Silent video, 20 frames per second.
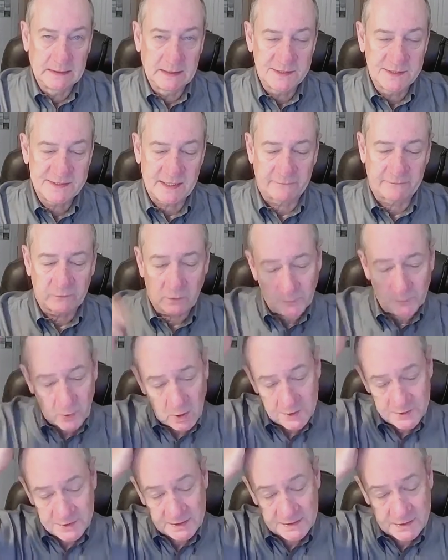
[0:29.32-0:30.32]
several
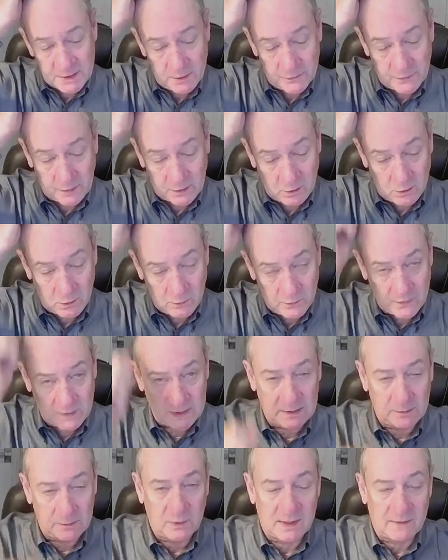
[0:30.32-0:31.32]
projects on the go.
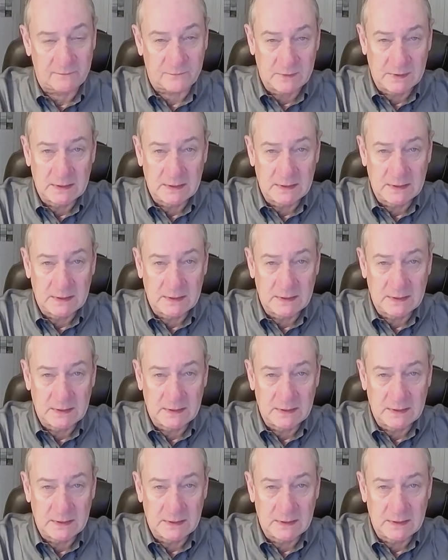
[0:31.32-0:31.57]
We have